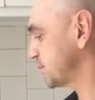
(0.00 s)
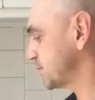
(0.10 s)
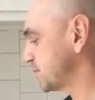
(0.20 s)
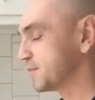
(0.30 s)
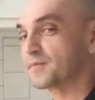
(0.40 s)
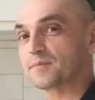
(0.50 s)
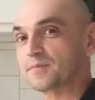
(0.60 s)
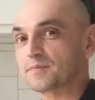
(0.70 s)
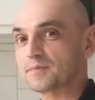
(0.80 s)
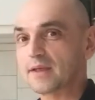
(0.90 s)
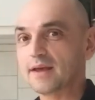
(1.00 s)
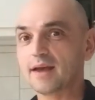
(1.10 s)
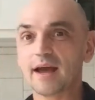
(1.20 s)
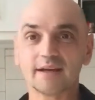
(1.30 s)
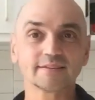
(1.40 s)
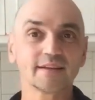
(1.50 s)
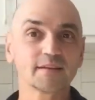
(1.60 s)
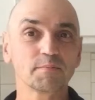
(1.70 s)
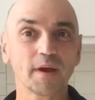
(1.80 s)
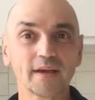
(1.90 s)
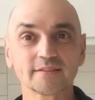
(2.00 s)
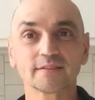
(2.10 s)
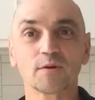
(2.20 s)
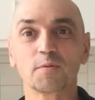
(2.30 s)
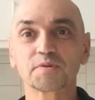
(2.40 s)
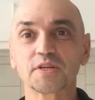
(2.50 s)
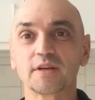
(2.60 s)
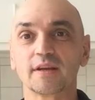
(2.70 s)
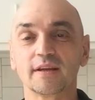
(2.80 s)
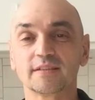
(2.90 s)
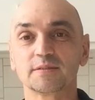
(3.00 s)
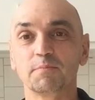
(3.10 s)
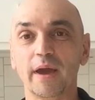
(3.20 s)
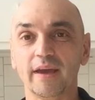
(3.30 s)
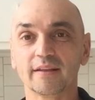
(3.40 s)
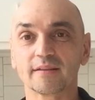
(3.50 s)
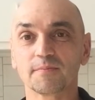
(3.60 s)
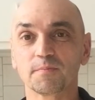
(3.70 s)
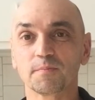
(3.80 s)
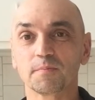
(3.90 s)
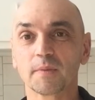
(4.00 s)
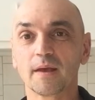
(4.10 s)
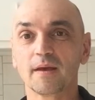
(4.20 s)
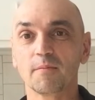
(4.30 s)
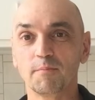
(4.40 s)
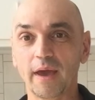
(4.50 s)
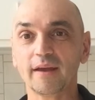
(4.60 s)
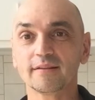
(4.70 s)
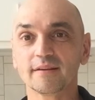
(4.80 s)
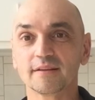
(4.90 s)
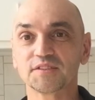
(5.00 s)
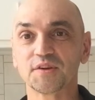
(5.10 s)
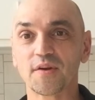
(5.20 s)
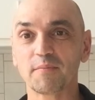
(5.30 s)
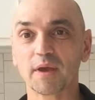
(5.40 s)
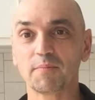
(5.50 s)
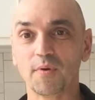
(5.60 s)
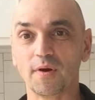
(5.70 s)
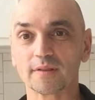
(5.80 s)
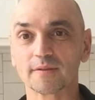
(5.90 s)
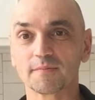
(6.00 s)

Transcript: I say the best option is baked in a ceramic pot.